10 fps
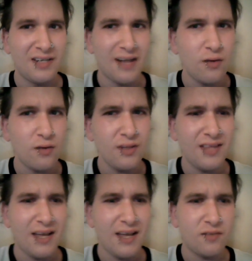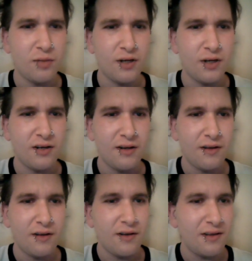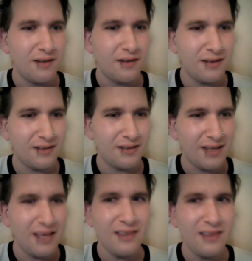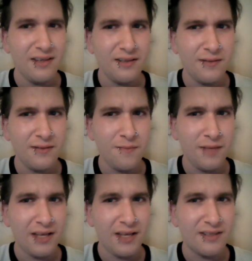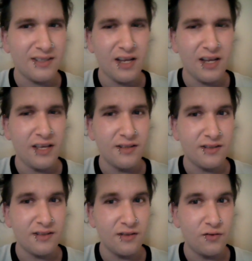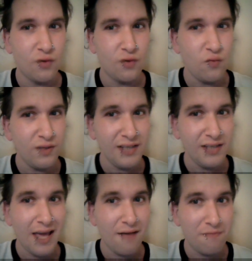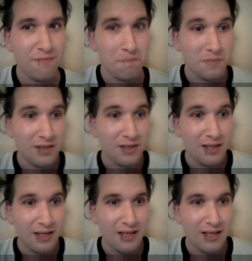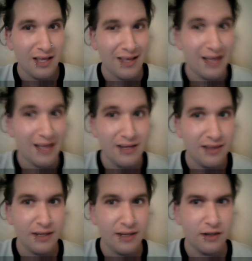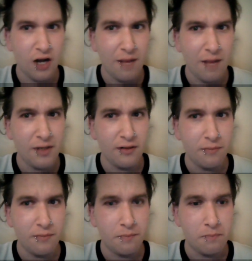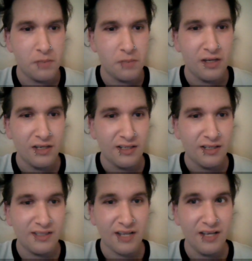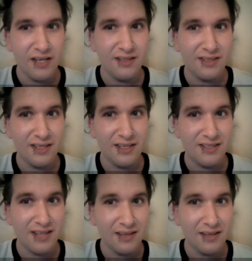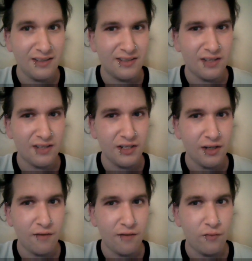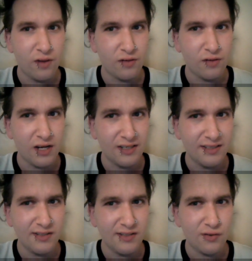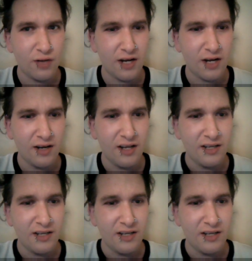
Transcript: Not only that, but atheism and science don't really have anything in common. Science is not the study of whether God exists or not.